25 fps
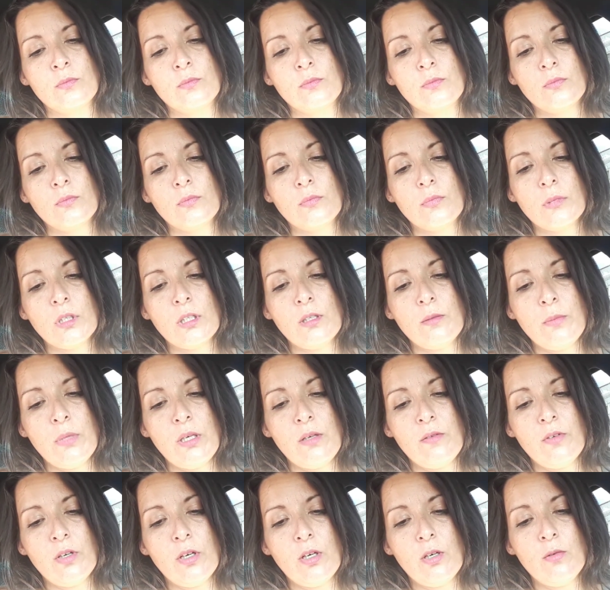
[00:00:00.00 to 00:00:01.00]
It may
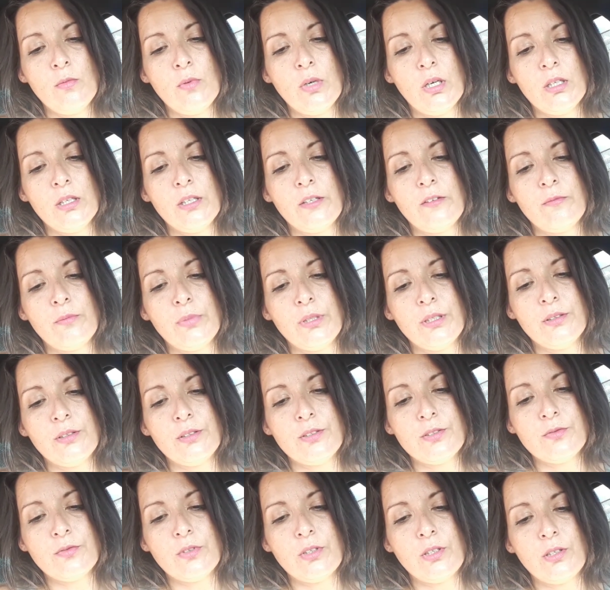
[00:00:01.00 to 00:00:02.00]
very well have been this
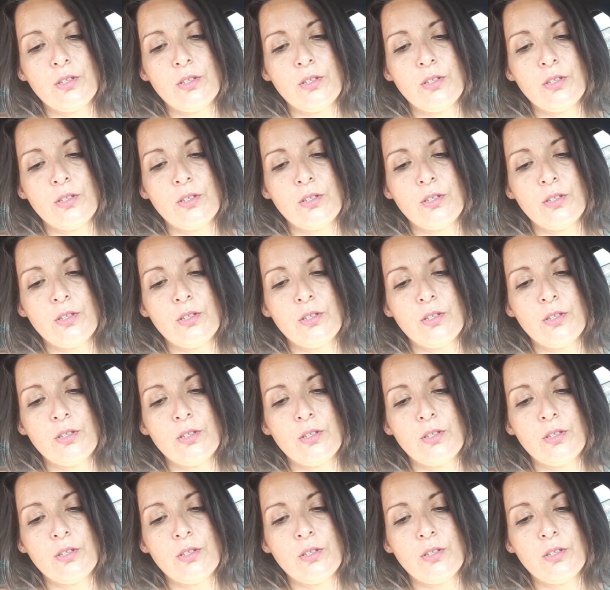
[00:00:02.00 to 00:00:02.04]
video.